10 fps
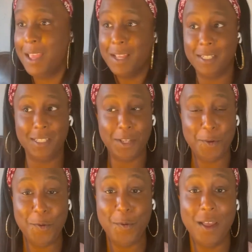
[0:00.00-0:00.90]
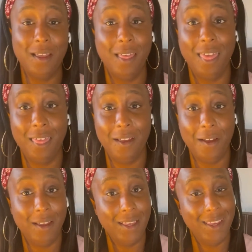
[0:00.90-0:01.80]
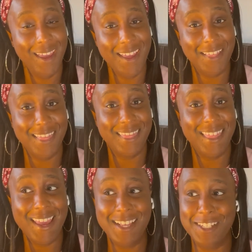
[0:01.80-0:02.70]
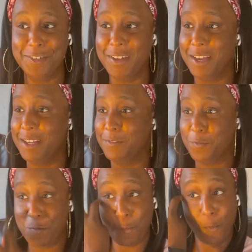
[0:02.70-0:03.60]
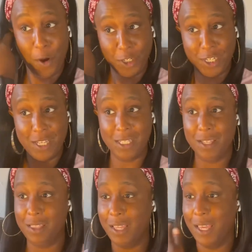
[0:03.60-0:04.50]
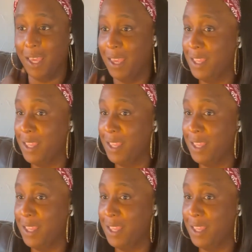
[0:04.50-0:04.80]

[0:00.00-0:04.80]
So yeah, thanks you guys for watching to the end.